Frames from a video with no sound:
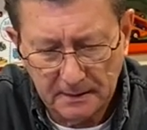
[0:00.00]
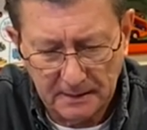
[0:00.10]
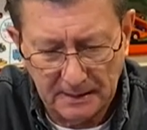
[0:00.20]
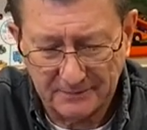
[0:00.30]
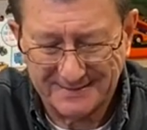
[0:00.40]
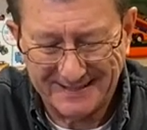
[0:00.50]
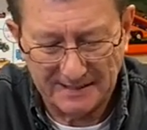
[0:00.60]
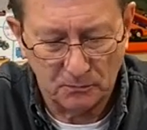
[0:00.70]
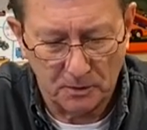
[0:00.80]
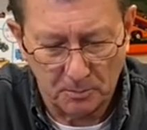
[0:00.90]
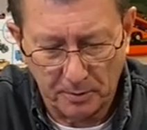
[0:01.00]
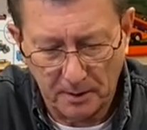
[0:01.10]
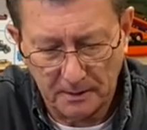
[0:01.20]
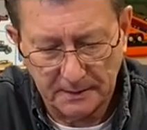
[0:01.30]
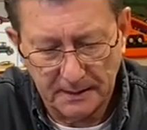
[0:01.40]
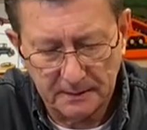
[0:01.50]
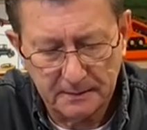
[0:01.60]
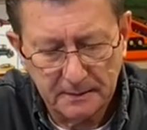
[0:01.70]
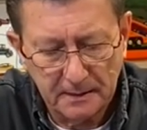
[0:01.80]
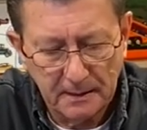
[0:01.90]
I haven't taken one apart yet,
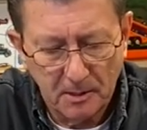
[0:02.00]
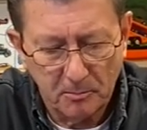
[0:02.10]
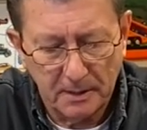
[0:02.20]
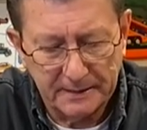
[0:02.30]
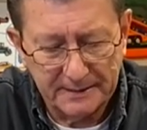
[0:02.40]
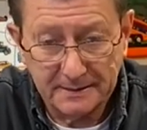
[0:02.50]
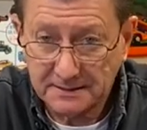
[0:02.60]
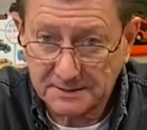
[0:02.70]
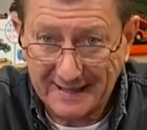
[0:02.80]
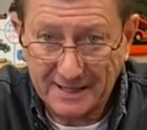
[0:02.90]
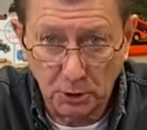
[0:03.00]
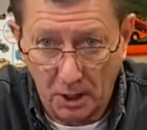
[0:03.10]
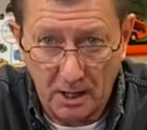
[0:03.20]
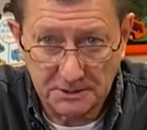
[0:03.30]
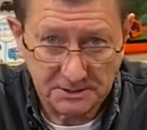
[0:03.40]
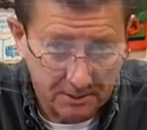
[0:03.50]
but it is a gloss